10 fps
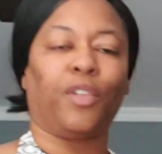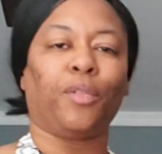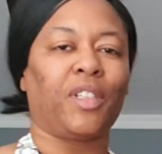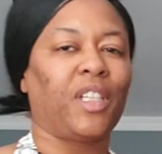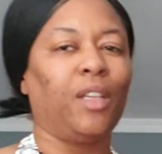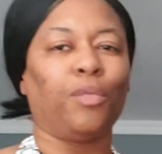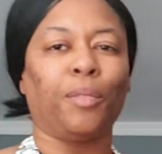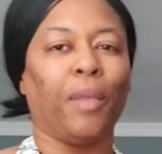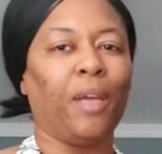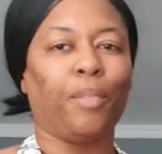Florentine
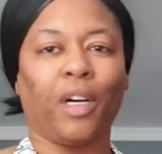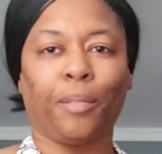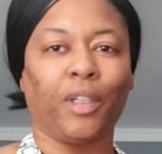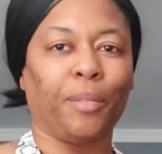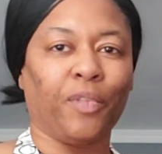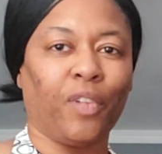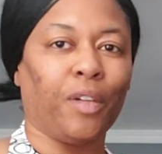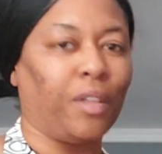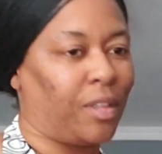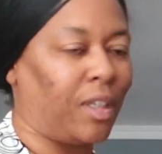one may pop up in
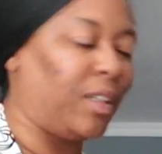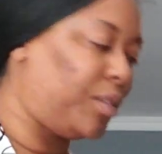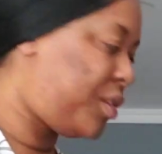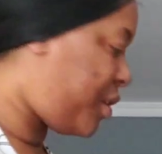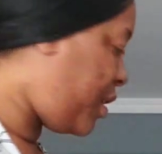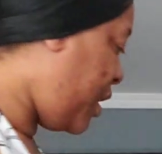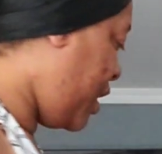various colors.